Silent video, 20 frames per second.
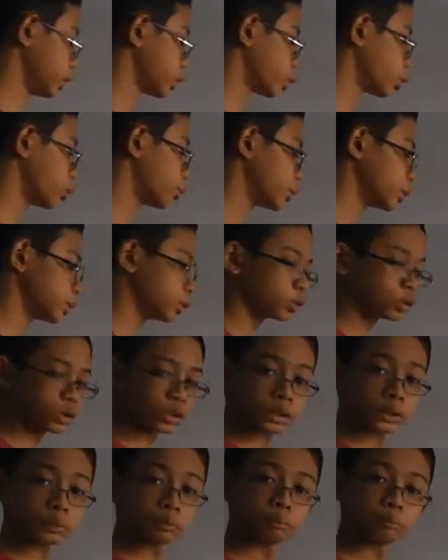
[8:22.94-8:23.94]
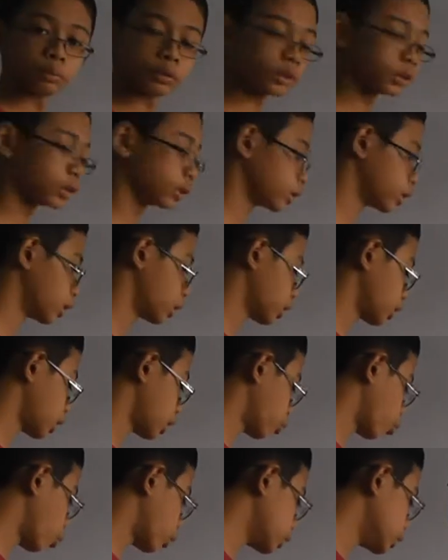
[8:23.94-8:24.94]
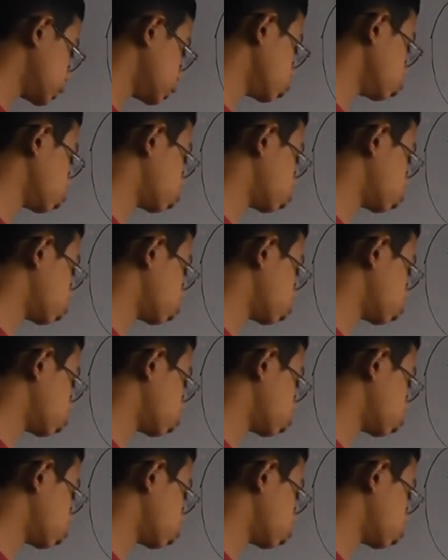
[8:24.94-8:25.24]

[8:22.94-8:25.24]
could be a new symbol I want you